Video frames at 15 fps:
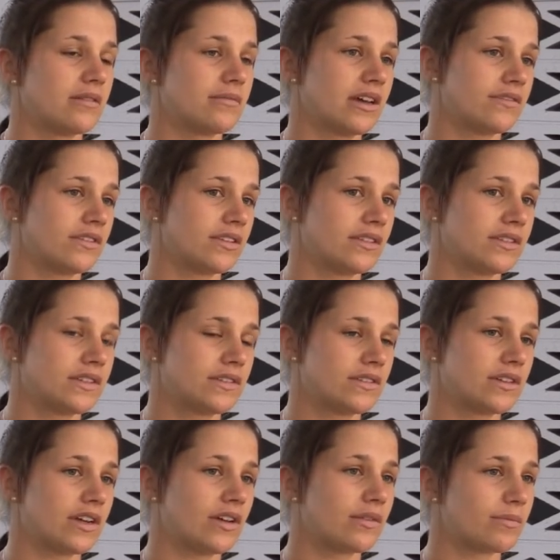having those sort
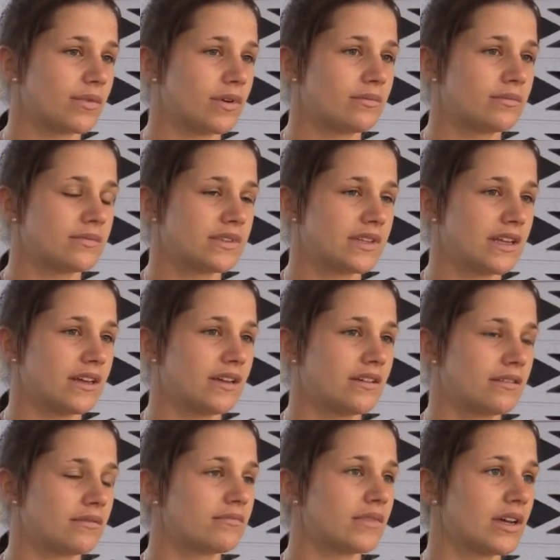of health problems
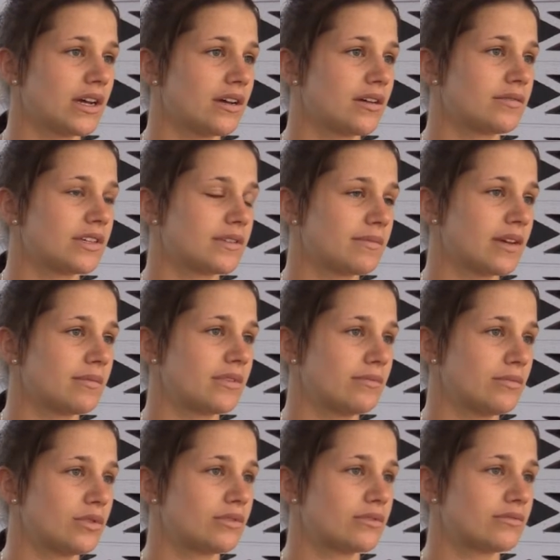there just made me
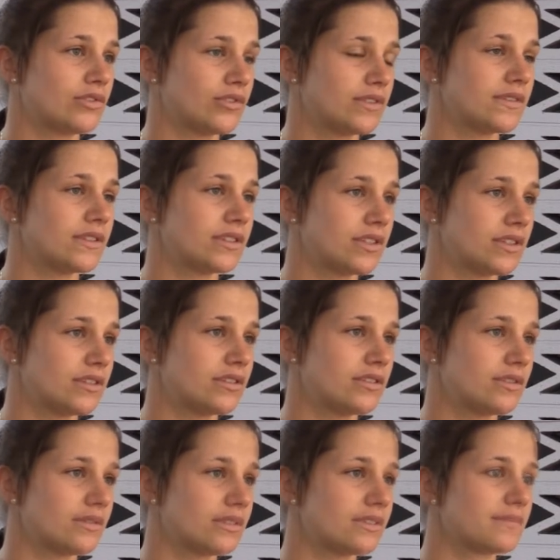more driven to
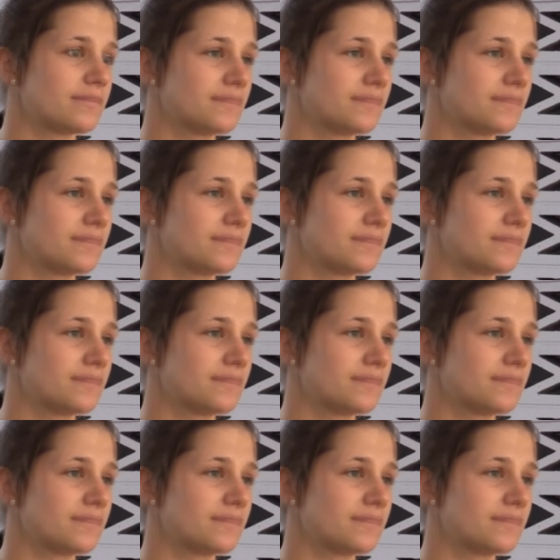do it.